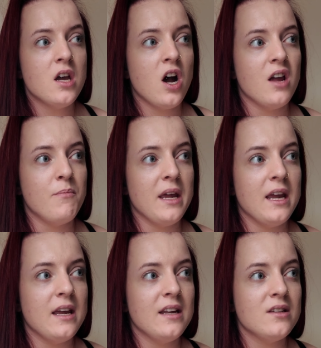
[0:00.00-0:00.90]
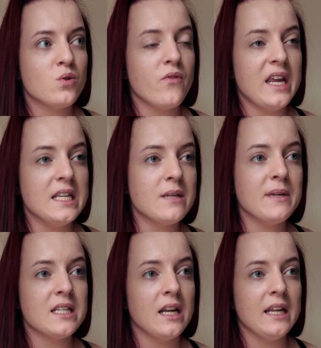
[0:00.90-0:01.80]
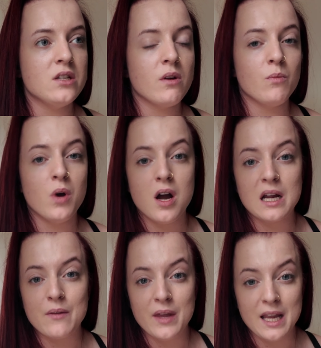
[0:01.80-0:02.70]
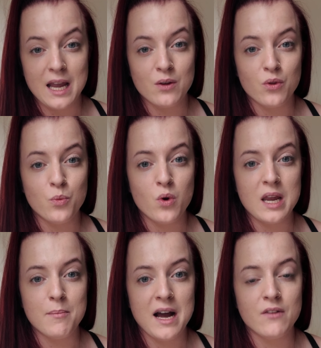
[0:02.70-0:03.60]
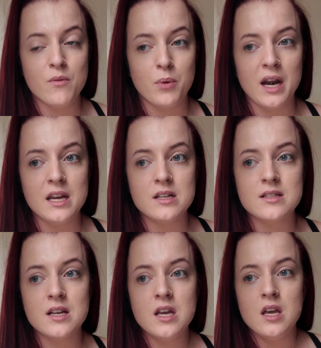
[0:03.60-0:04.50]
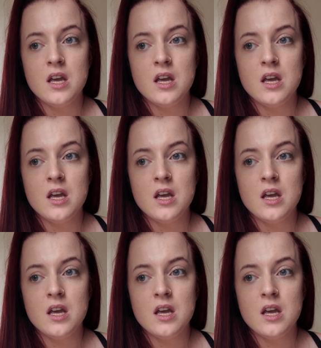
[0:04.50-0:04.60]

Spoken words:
I've been sort of intermittently doing work and then getting on the walking pad for breaks.